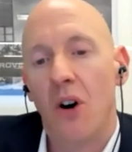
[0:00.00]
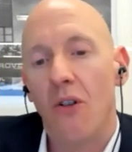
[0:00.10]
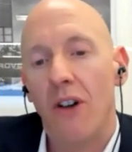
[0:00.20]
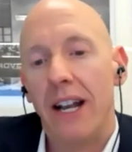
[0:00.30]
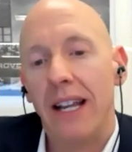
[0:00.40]

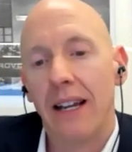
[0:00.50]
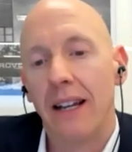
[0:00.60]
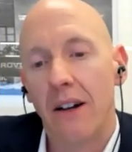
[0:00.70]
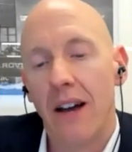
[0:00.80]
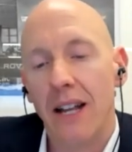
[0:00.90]
or
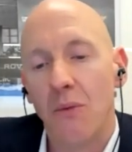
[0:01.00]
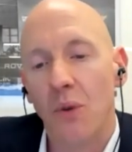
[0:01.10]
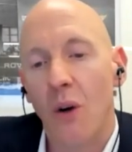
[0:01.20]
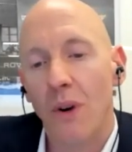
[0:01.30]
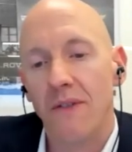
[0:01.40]
any
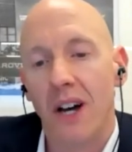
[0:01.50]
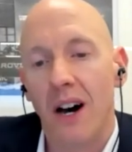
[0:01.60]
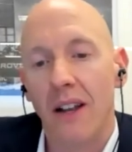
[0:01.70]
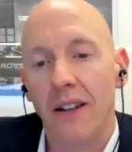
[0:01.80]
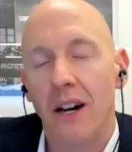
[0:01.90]
work we've
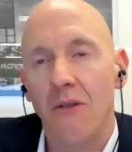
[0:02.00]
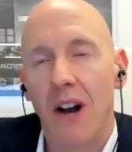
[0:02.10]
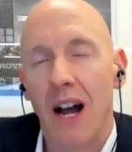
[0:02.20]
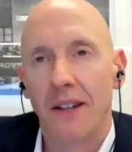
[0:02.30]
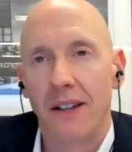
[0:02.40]
done
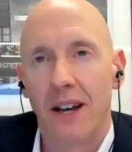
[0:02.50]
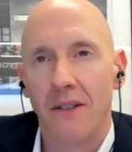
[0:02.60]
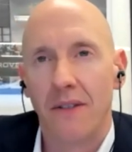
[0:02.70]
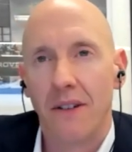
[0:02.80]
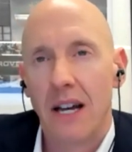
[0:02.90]
around the kind
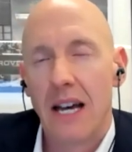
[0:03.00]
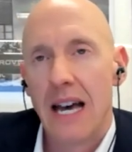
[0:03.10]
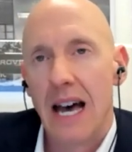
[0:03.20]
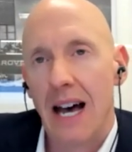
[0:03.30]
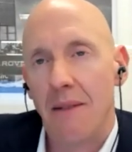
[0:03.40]

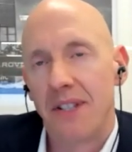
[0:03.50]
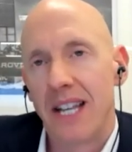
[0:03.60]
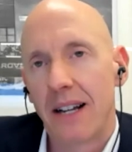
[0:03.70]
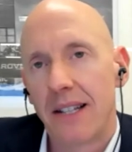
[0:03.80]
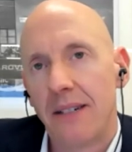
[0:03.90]
of
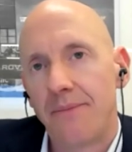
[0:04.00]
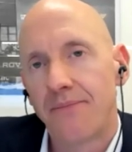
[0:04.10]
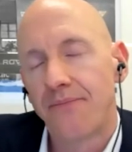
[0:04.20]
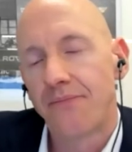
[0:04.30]
sector.